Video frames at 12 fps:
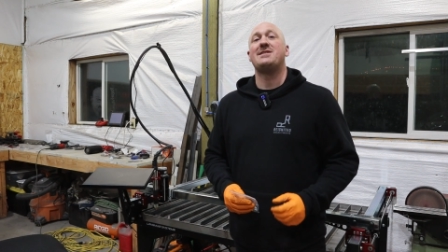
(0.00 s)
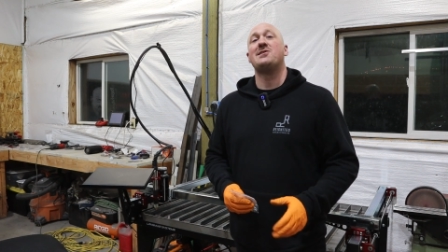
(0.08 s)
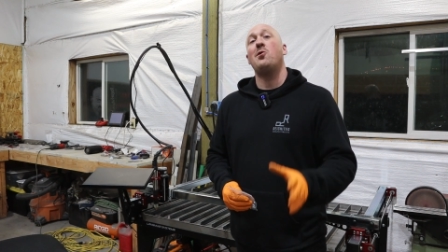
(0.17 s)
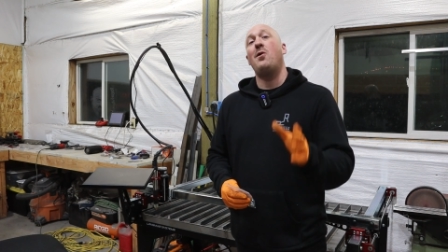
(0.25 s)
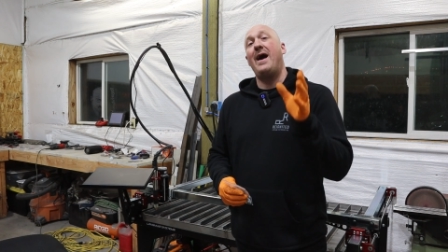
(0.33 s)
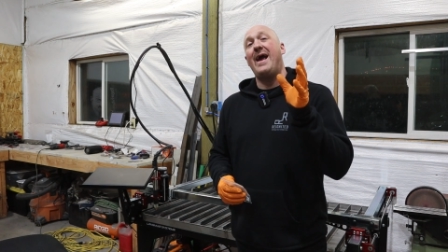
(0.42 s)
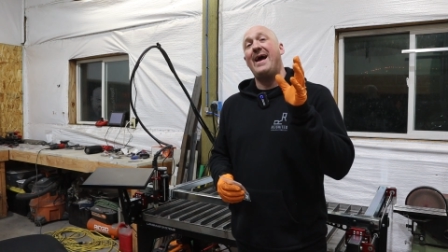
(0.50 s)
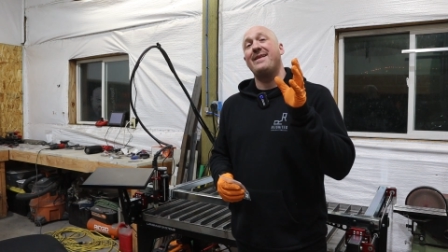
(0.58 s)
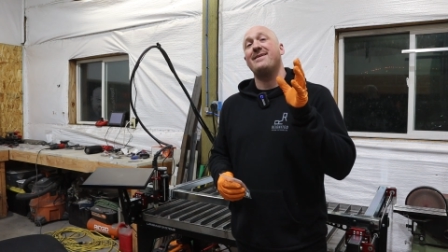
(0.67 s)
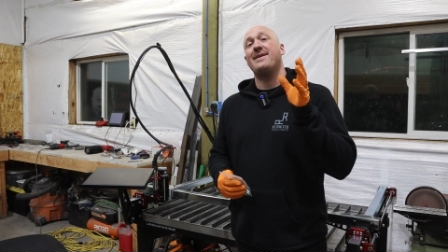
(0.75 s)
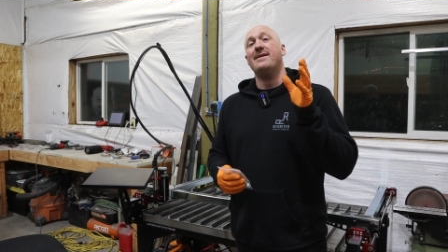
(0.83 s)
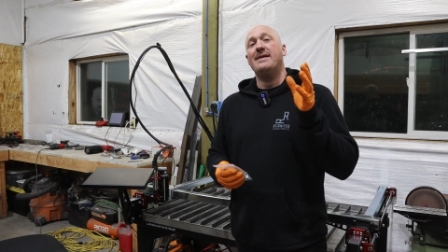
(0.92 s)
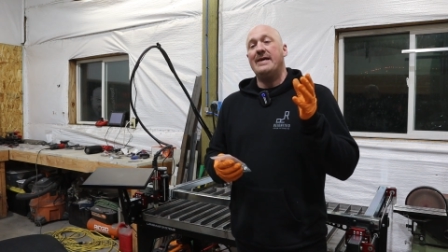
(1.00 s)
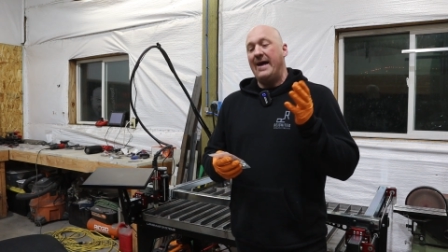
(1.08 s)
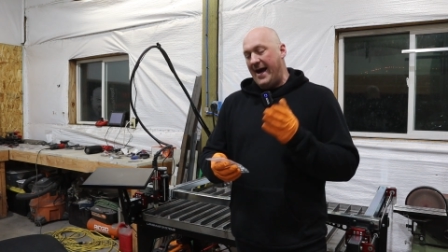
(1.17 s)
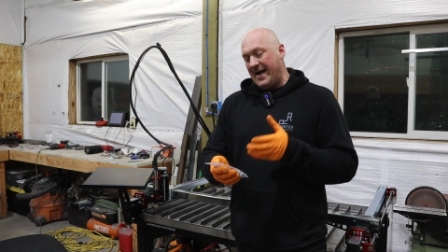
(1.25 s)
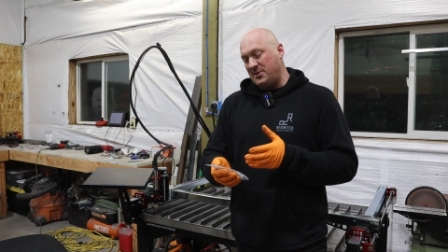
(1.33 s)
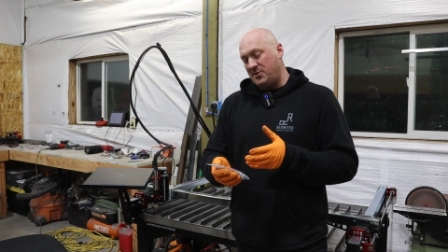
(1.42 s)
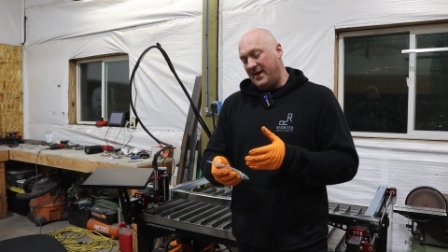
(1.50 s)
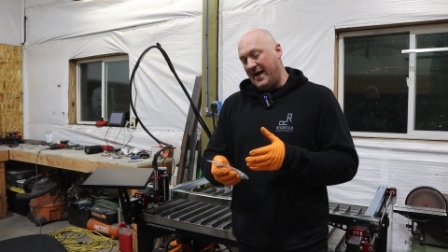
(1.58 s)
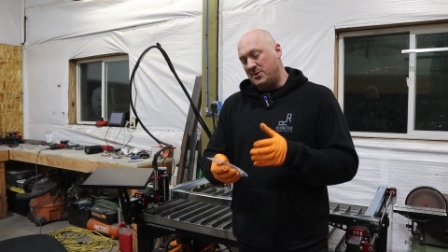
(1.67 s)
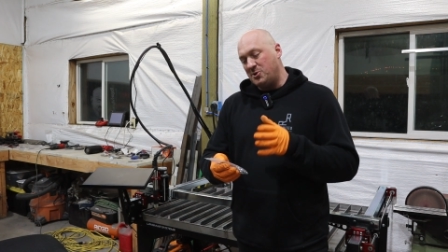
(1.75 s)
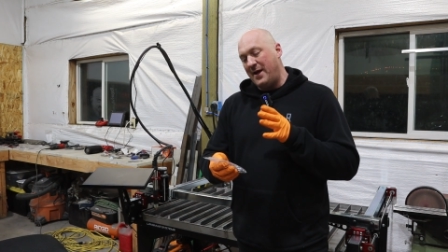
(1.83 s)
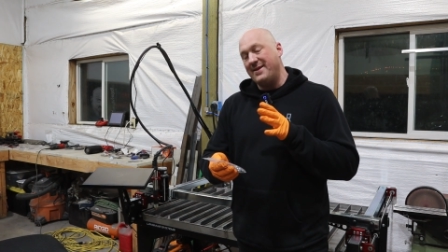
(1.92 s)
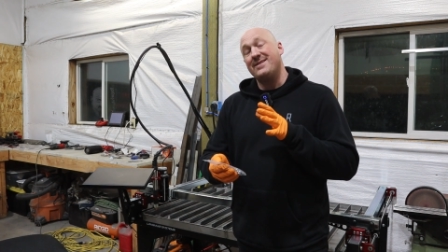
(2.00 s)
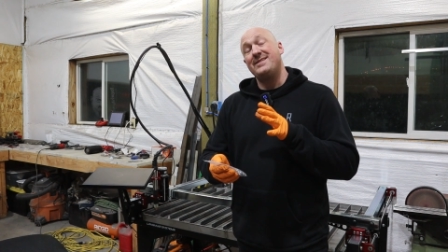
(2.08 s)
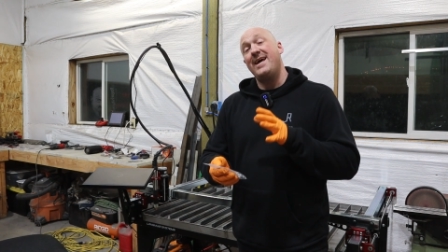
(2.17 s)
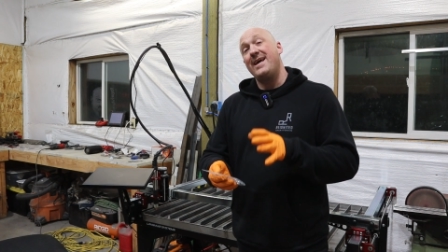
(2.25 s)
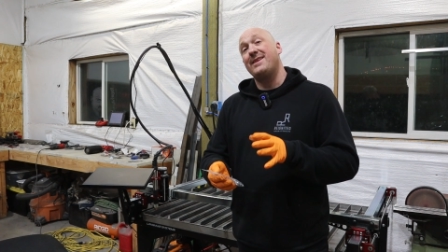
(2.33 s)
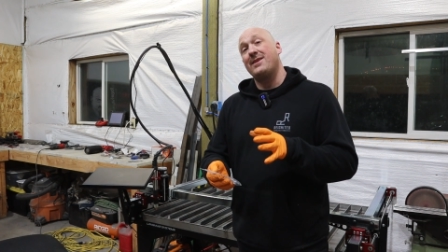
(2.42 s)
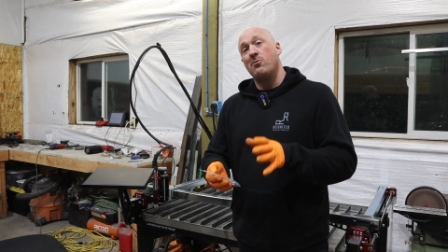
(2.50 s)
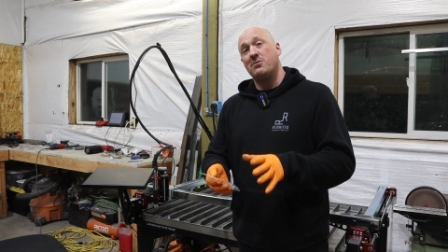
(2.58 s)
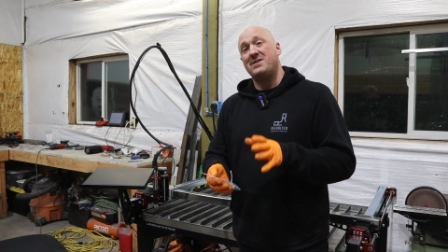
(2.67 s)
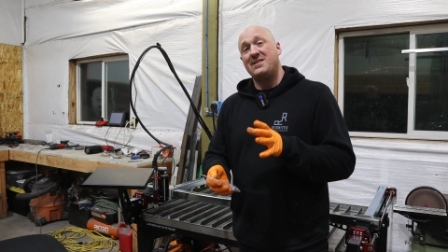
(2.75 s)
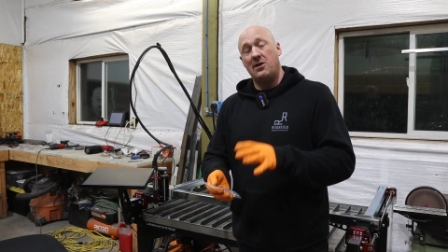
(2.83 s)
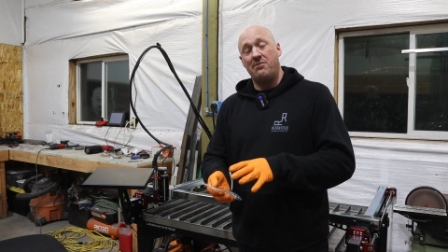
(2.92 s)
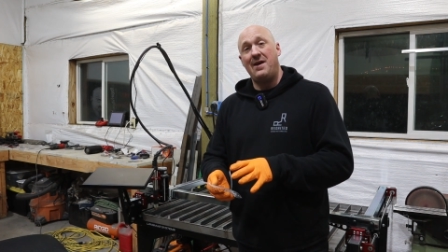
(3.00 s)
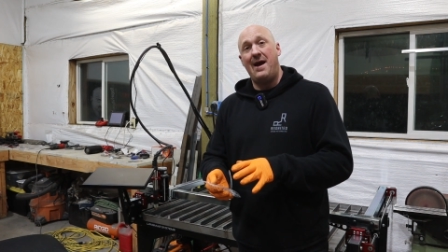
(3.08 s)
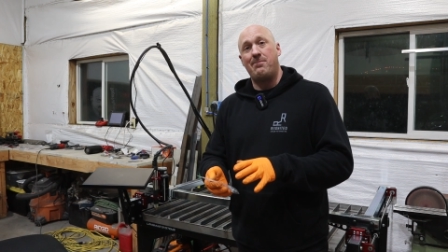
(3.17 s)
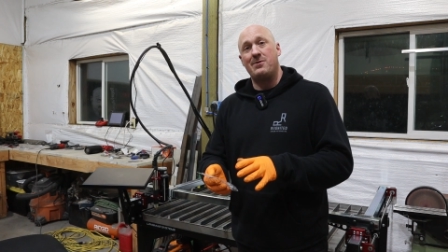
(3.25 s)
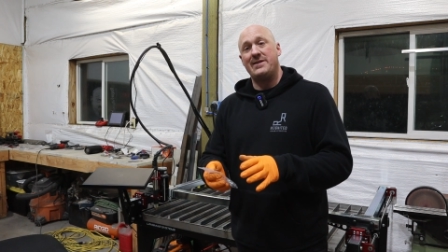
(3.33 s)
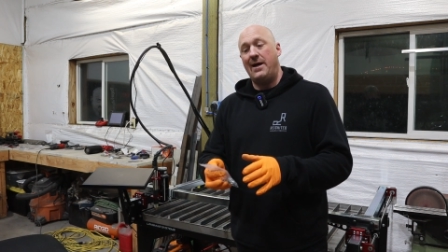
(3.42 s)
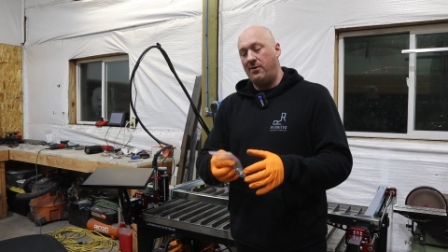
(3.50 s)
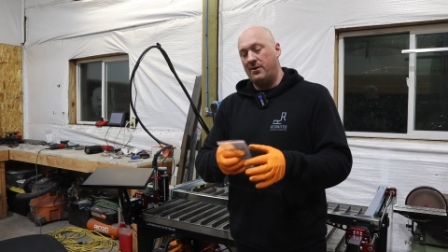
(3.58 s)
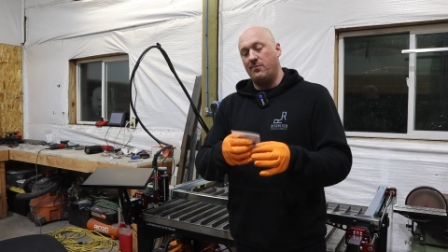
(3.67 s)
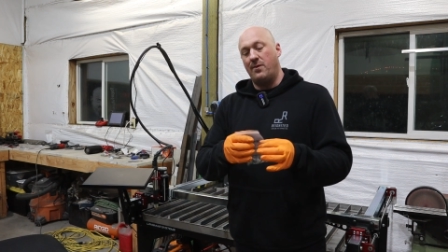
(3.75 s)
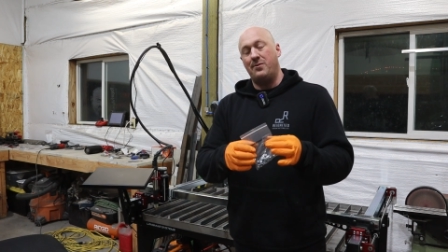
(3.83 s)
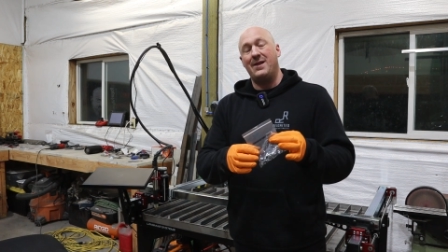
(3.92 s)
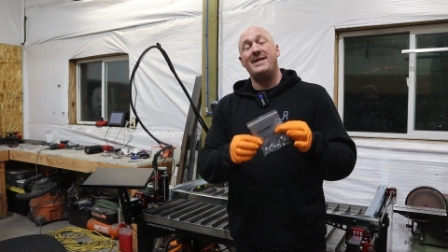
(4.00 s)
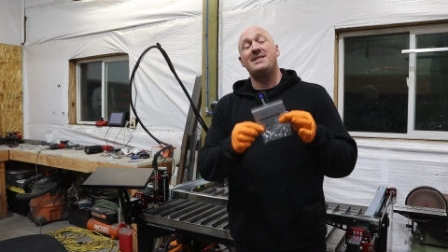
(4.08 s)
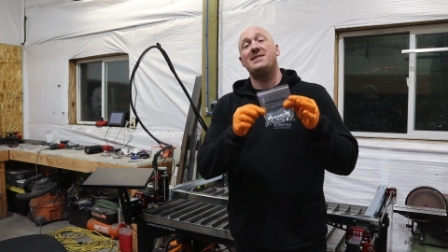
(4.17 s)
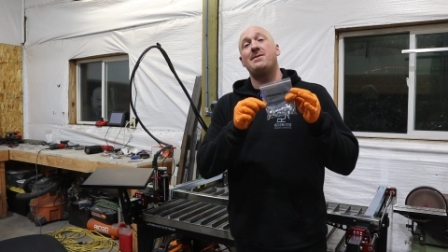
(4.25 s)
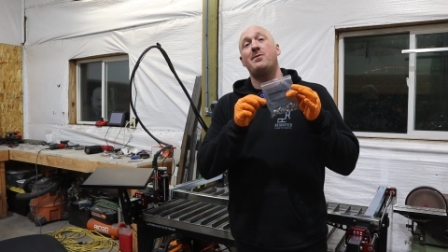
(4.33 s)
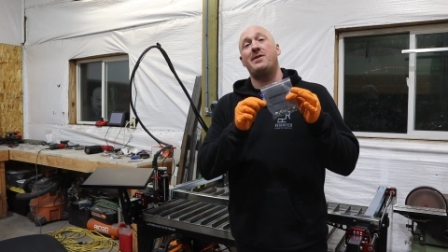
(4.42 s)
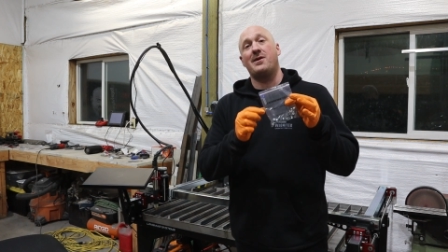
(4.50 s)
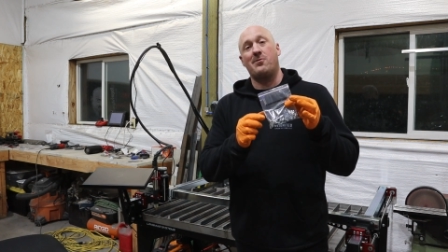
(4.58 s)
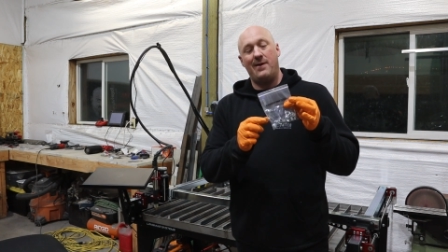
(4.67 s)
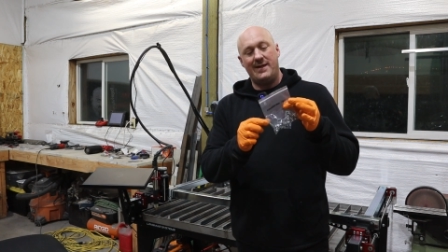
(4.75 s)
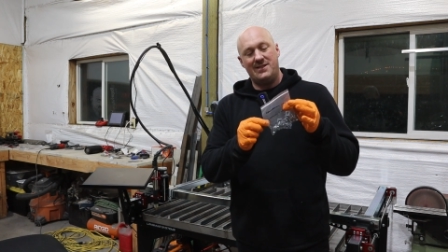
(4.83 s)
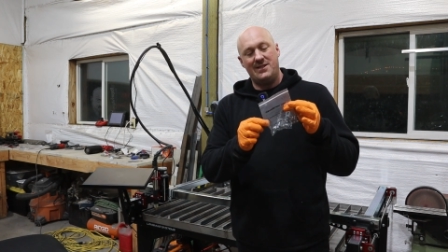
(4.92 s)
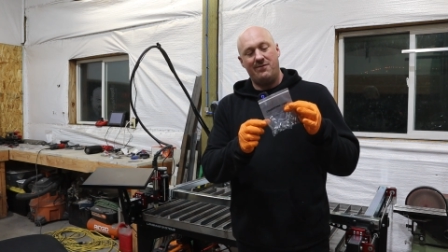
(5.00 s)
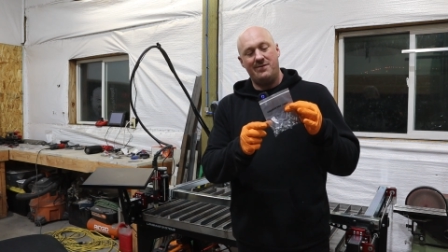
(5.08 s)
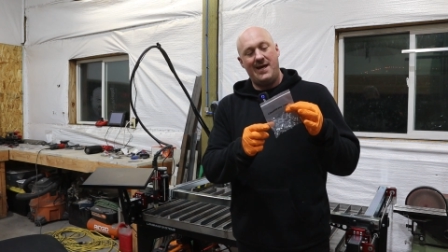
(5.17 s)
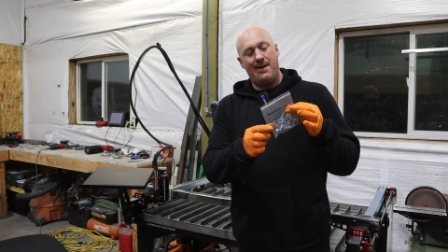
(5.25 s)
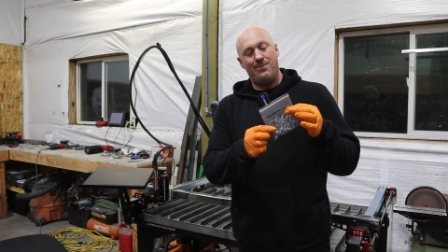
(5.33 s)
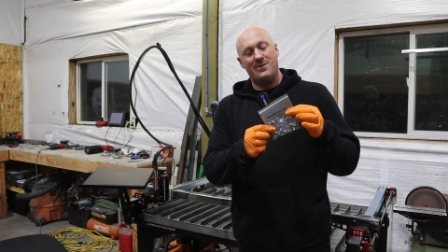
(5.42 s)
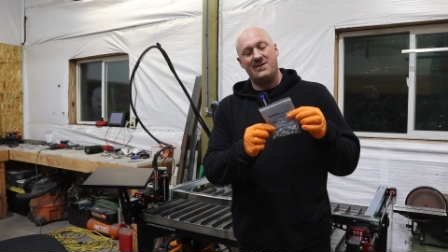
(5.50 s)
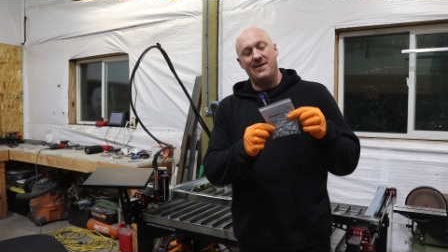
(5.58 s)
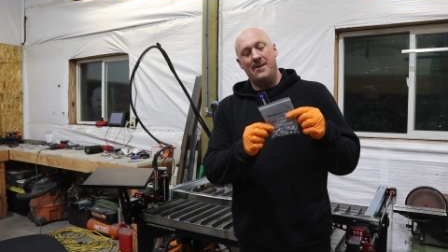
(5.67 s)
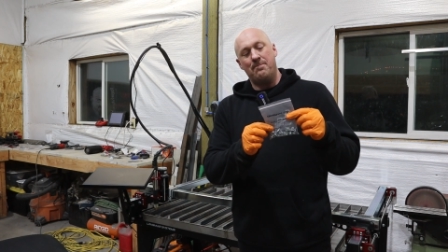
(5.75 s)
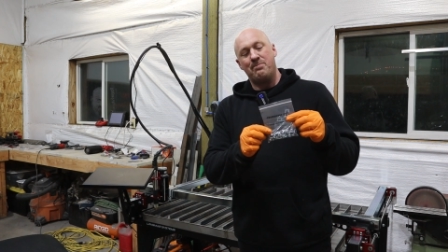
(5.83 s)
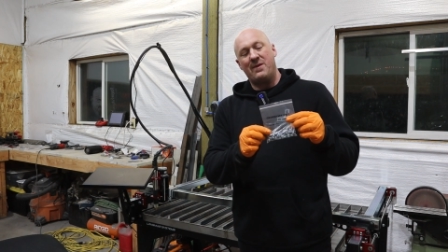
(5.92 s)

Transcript: So I had to, actually I tried to take those self-tappers out and replace them with the correct self-tappers,